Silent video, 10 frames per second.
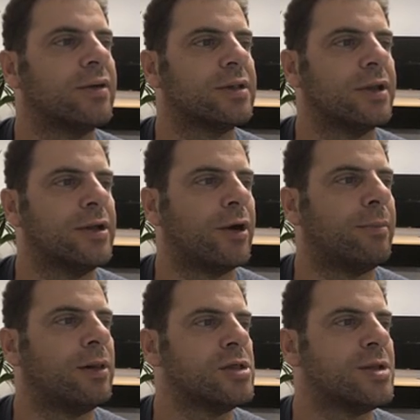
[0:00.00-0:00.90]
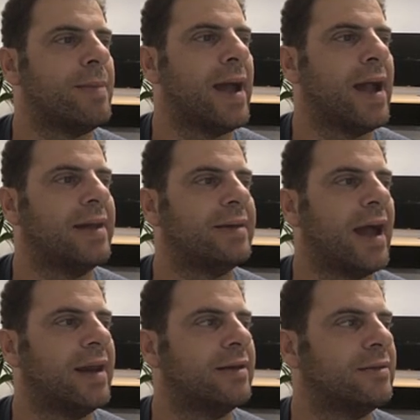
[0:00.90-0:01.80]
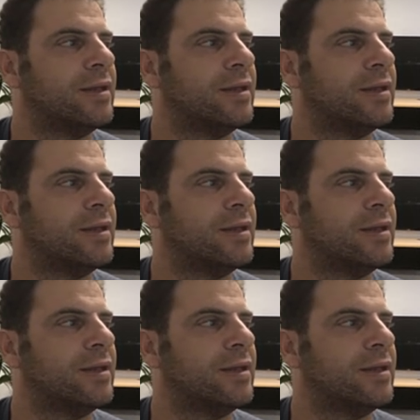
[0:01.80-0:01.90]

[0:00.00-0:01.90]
You've got a Bollinger Band, and